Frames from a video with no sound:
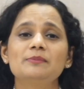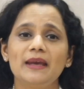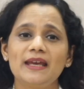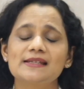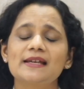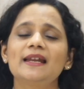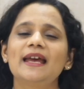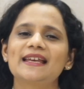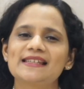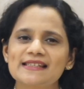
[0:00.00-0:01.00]
makes an
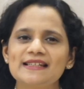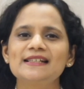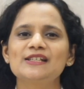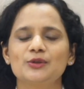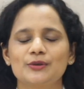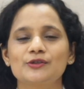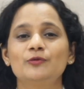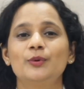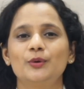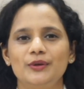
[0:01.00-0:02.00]
excellent source
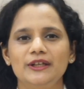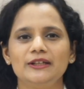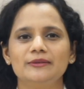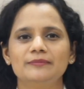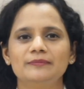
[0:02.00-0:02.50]
of protein.